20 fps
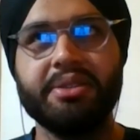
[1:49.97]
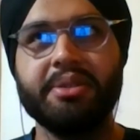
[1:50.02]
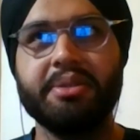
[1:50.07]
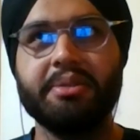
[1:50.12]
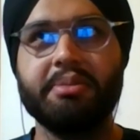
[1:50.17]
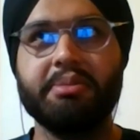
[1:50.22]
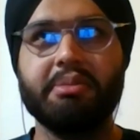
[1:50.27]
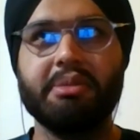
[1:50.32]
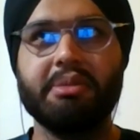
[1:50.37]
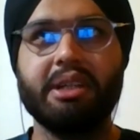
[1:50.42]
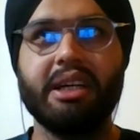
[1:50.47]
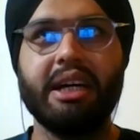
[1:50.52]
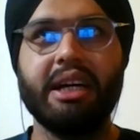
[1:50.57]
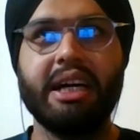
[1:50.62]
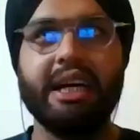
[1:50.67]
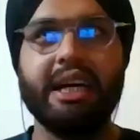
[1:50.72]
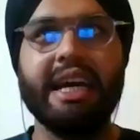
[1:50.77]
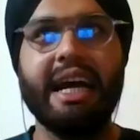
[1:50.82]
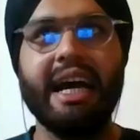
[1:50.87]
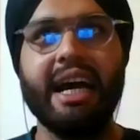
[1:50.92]
so
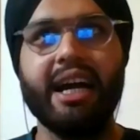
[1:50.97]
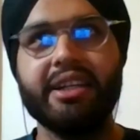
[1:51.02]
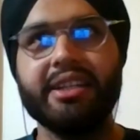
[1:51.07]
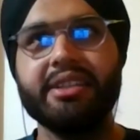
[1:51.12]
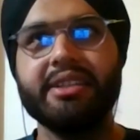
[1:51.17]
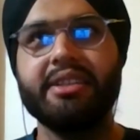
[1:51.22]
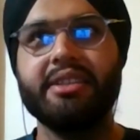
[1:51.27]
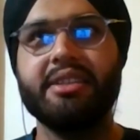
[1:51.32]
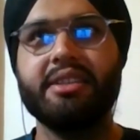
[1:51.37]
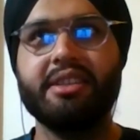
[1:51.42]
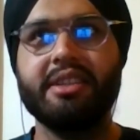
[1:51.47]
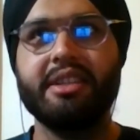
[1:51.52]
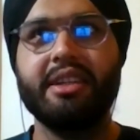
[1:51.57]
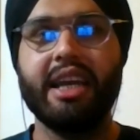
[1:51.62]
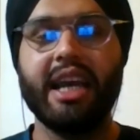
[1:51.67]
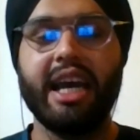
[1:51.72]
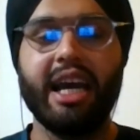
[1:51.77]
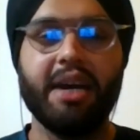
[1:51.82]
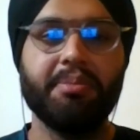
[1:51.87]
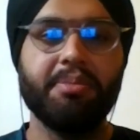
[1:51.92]
I had a
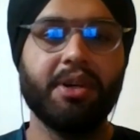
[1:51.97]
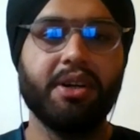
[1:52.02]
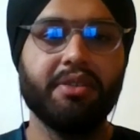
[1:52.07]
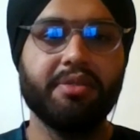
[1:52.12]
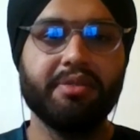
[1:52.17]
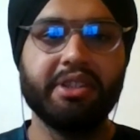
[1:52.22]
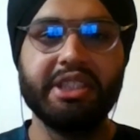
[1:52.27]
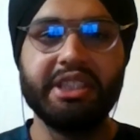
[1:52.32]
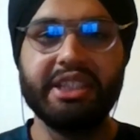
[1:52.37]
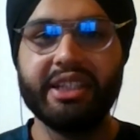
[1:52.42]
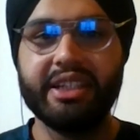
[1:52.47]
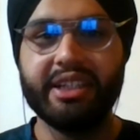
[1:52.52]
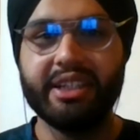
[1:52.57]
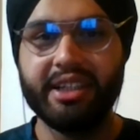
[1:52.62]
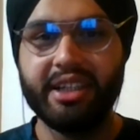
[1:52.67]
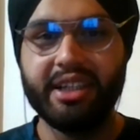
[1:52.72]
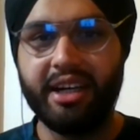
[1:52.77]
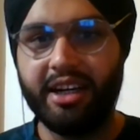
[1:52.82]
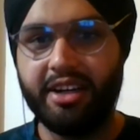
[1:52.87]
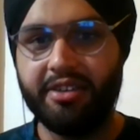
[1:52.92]
gap of a year
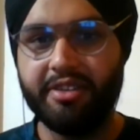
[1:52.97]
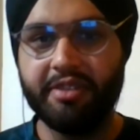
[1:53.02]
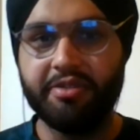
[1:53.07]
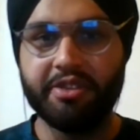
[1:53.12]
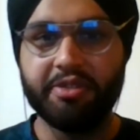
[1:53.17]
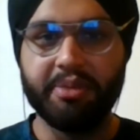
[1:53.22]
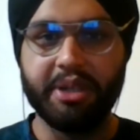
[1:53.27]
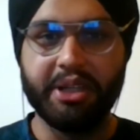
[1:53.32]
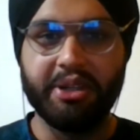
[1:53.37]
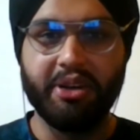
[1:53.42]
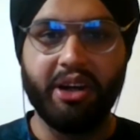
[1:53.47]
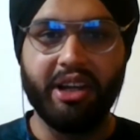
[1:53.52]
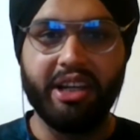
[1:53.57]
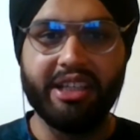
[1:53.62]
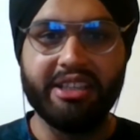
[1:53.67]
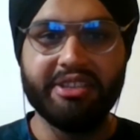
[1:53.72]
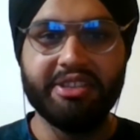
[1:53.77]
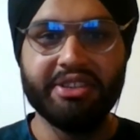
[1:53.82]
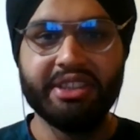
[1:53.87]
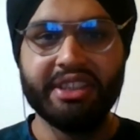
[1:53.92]
and a half after my
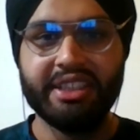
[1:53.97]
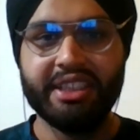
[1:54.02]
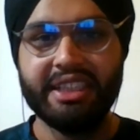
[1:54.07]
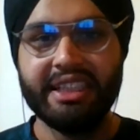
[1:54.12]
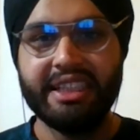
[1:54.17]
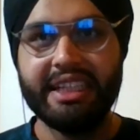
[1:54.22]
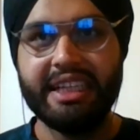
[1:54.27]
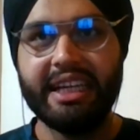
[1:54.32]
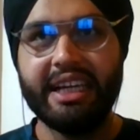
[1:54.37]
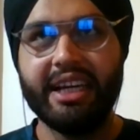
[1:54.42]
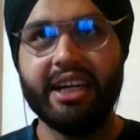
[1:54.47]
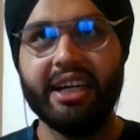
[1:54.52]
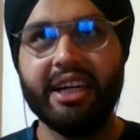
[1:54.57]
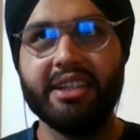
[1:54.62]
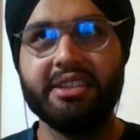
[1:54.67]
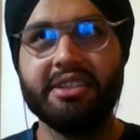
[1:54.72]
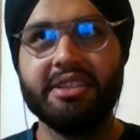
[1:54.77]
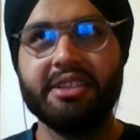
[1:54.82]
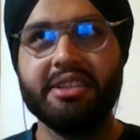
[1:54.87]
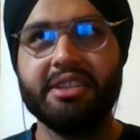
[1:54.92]
college. Mm-hmm.
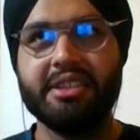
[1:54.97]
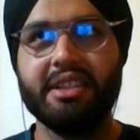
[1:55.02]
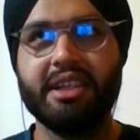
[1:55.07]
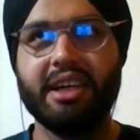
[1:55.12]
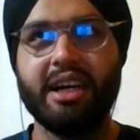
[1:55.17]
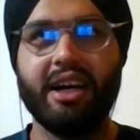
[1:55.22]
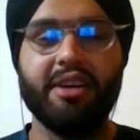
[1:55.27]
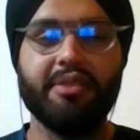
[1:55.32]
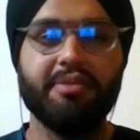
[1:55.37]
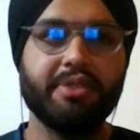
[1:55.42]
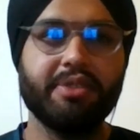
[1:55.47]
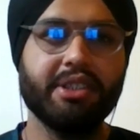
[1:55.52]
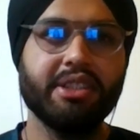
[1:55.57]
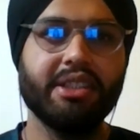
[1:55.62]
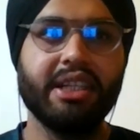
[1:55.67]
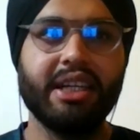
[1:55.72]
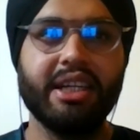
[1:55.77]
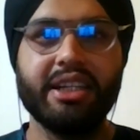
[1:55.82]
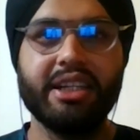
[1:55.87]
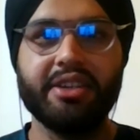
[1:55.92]
And
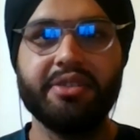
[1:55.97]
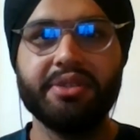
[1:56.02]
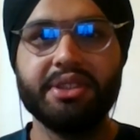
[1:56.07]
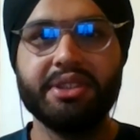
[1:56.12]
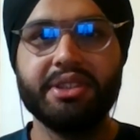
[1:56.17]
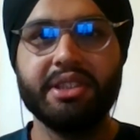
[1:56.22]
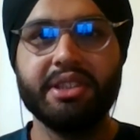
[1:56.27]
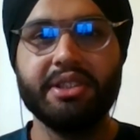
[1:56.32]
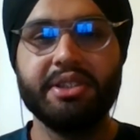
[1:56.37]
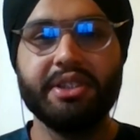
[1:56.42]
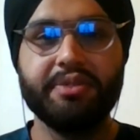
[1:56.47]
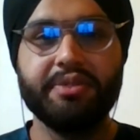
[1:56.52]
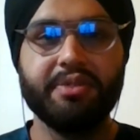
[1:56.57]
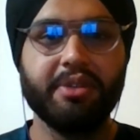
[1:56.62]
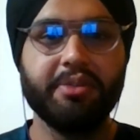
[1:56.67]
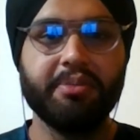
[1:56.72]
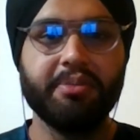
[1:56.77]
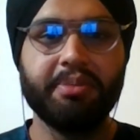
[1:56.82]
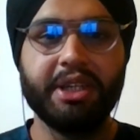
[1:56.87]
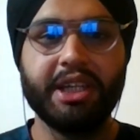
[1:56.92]
after that, I was searching
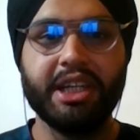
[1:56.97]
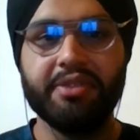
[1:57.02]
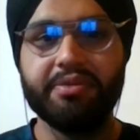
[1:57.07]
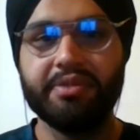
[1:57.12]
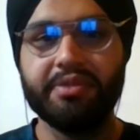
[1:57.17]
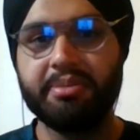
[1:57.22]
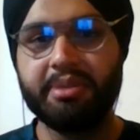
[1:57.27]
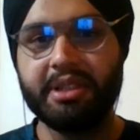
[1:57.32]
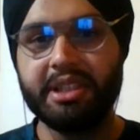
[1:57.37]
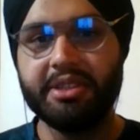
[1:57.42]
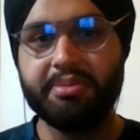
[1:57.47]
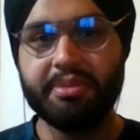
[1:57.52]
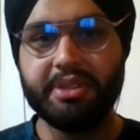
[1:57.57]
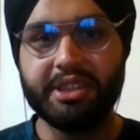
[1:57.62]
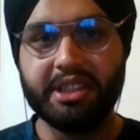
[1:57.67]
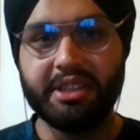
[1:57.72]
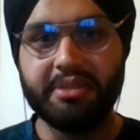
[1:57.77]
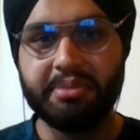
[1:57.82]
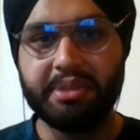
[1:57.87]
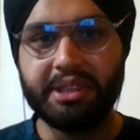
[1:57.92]
for pay after
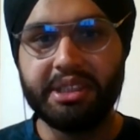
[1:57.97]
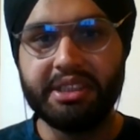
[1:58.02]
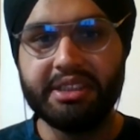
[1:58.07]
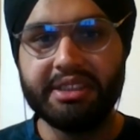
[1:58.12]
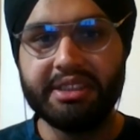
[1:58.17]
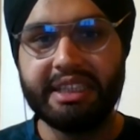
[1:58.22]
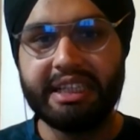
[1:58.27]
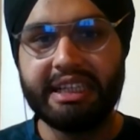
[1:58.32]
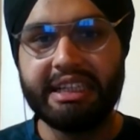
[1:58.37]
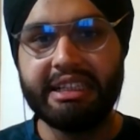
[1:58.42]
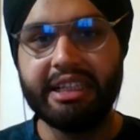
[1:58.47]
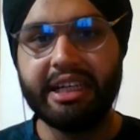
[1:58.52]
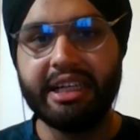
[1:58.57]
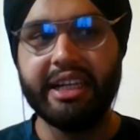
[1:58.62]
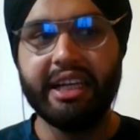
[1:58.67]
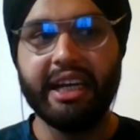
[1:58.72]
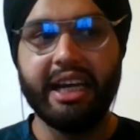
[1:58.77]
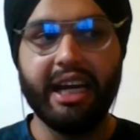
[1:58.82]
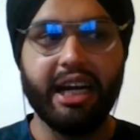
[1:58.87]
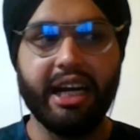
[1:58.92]
placement companies, and
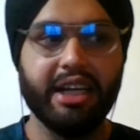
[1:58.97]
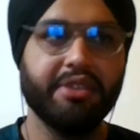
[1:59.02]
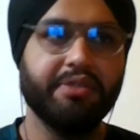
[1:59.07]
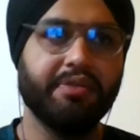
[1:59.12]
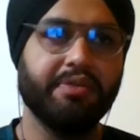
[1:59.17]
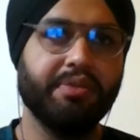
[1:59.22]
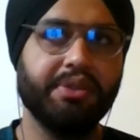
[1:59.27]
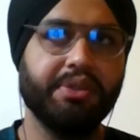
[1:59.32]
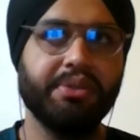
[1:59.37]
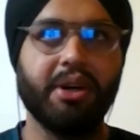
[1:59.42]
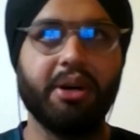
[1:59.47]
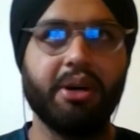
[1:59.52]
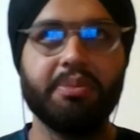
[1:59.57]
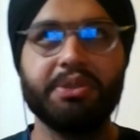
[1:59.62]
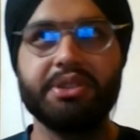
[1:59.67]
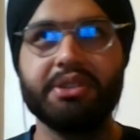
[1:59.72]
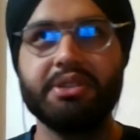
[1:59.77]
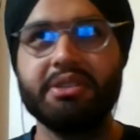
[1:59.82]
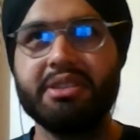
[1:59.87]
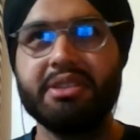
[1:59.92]
I had few
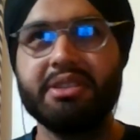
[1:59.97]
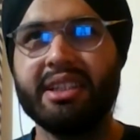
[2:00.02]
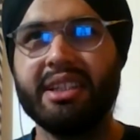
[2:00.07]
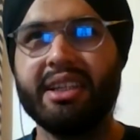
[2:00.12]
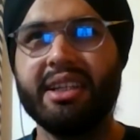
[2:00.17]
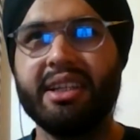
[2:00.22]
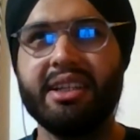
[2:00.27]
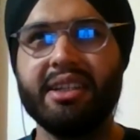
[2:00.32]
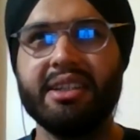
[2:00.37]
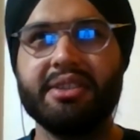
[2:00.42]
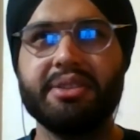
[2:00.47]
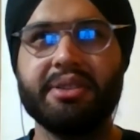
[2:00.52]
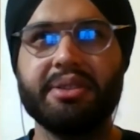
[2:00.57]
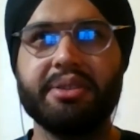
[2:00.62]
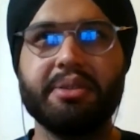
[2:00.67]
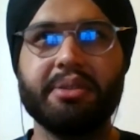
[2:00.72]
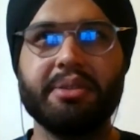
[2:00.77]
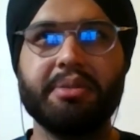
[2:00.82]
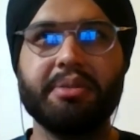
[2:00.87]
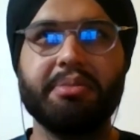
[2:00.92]
options.
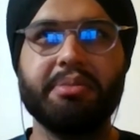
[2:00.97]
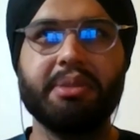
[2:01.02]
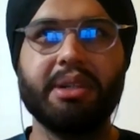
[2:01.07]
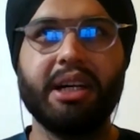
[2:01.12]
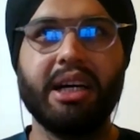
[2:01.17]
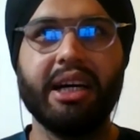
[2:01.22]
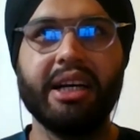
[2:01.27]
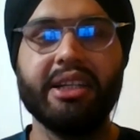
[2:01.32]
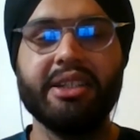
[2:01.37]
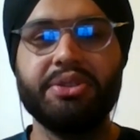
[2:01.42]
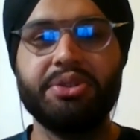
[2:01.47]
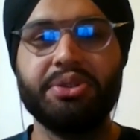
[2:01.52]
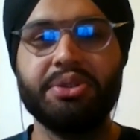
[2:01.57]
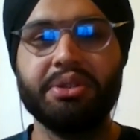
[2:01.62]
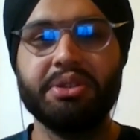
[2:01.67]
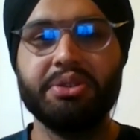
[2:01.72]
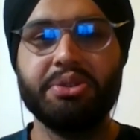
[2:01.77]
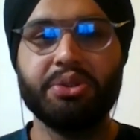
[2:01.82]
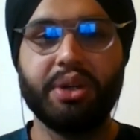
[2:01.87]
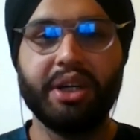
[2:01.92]
So I
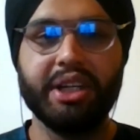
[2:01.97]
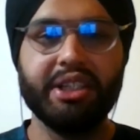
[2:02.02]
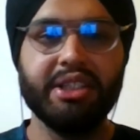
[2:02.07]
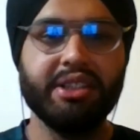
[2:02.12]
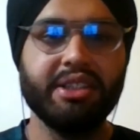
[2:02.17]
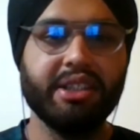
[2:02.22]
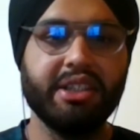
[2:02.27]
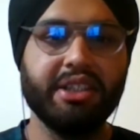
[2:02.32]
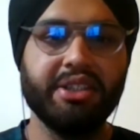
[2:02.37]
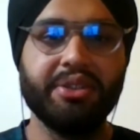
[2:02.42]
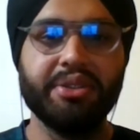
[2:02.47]
joined the